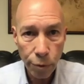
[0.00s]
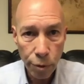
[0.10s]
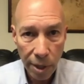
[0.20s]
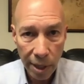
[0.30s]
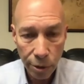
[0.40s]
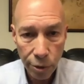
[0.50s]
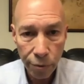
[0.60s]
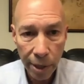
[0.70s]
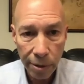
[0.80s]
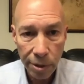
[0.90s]
get your
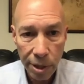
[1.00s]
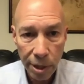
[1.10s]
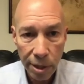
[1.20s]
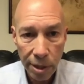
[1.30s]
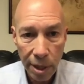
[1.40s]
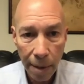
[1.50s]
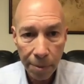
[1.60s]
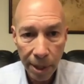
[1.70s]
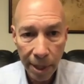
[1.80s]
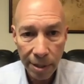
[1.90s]
rental assistance
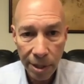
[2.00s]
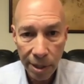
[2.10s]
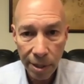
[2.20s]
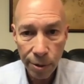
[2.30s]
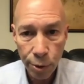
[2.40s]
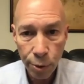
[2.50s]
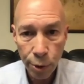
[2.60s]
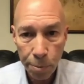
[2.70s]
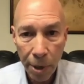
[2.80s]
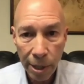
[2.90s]
application in as soon as
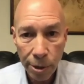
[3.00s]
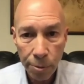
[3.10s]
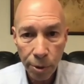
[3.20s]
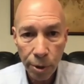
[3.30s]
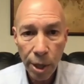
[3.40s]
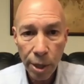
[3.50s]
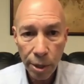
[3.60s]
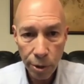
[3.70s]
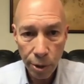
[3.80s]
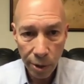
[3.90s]
possible
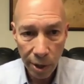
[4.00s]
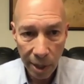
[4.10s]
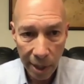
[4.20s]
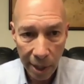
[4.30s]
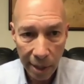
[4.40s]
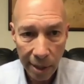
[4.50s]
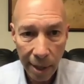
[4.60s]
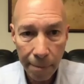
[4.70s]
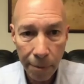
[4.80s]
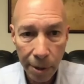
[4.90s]
so you can get
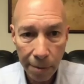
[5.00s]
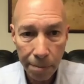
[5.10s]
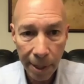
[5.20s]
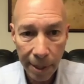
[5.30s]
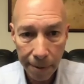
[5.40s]
that money paid.